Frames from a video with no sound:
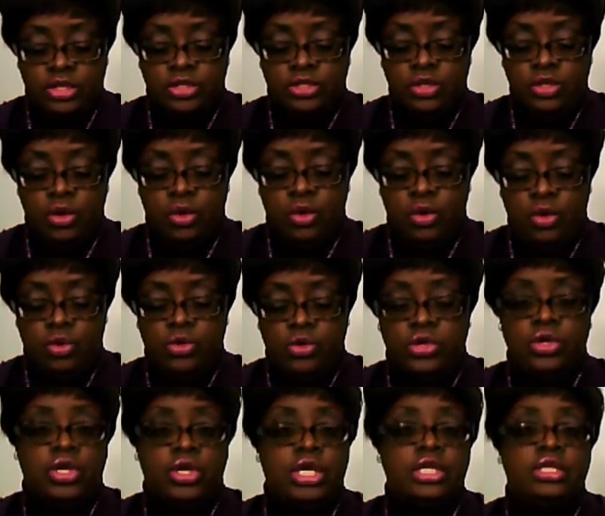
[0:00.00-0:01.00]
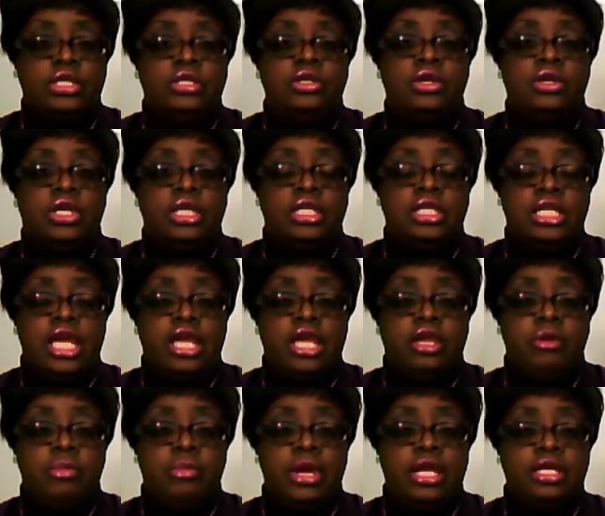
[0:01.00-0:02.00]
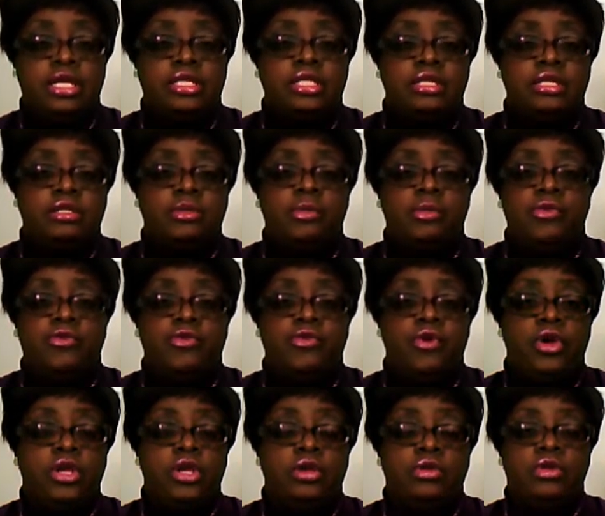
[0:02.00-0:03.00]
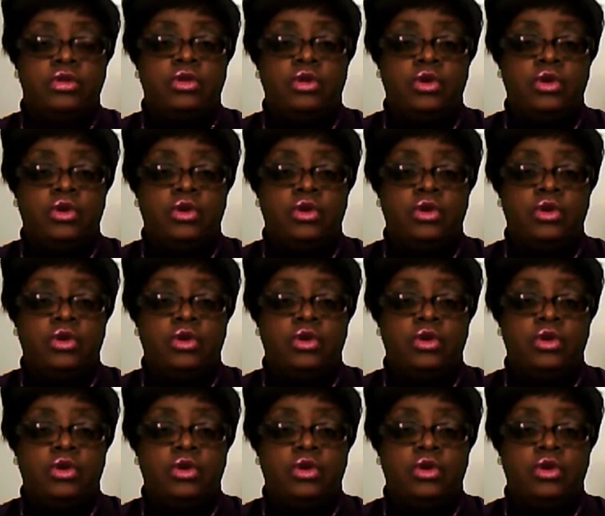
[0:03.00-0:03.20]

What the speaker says: So you could take your medicines before you